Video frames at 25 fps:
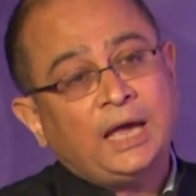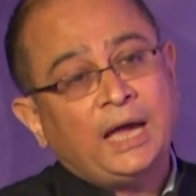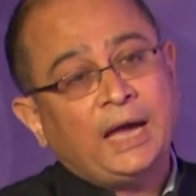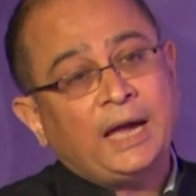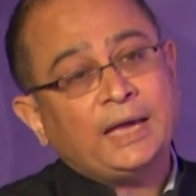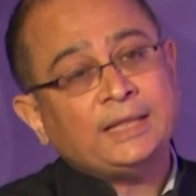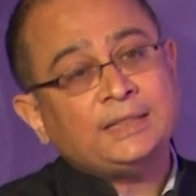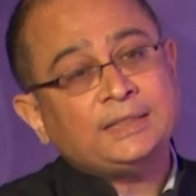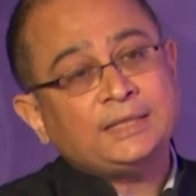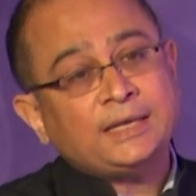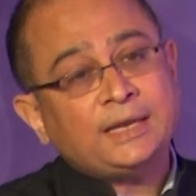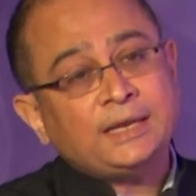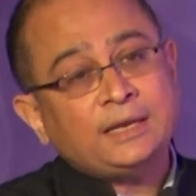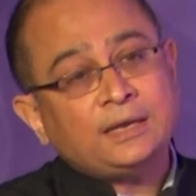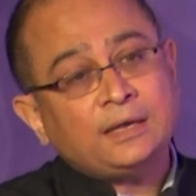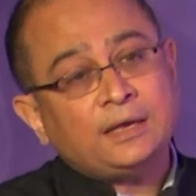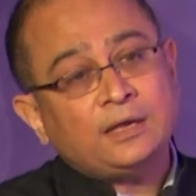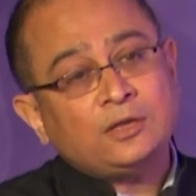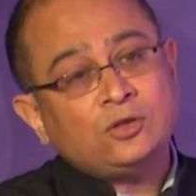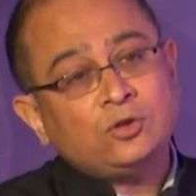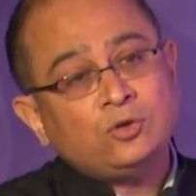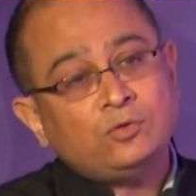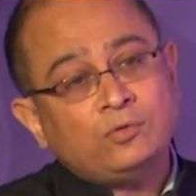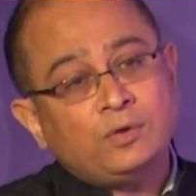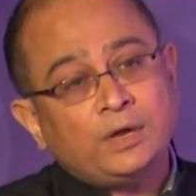and then
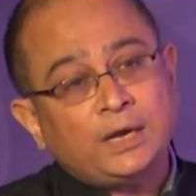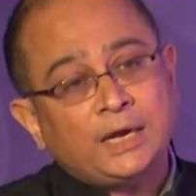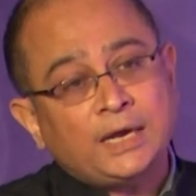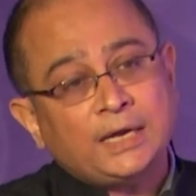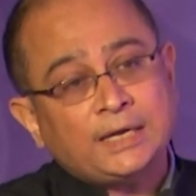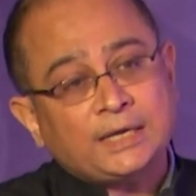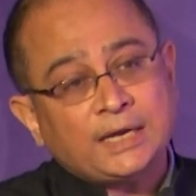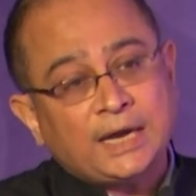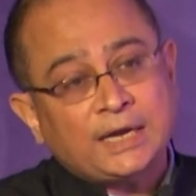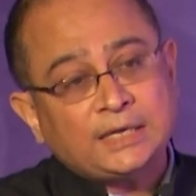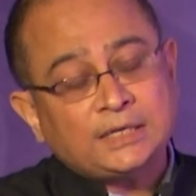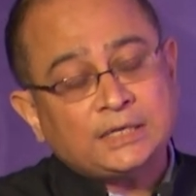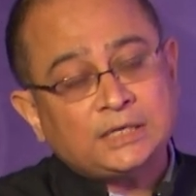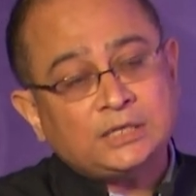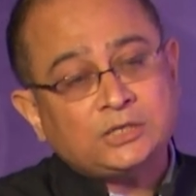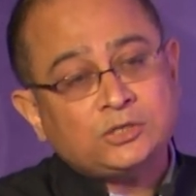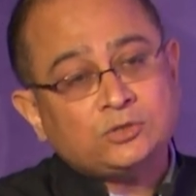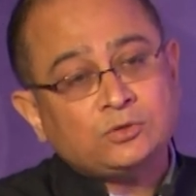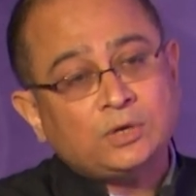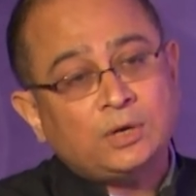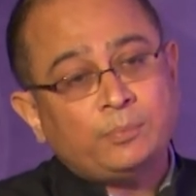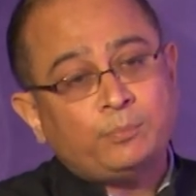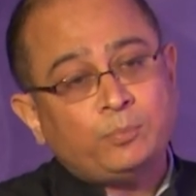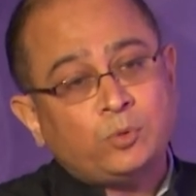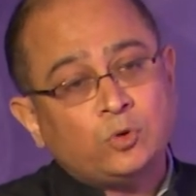you were entitled
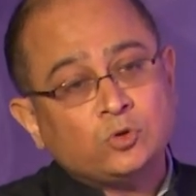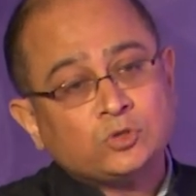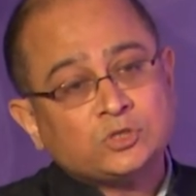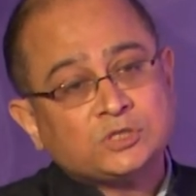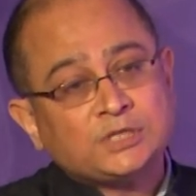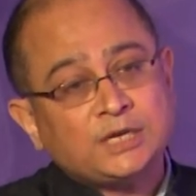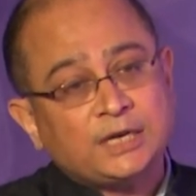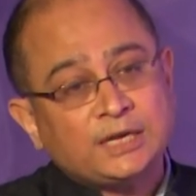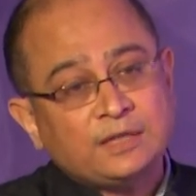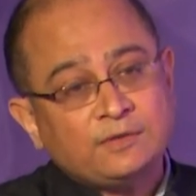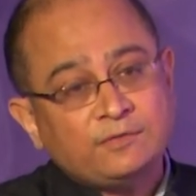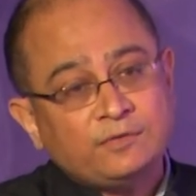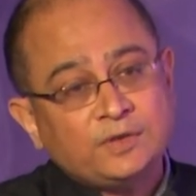to a post-study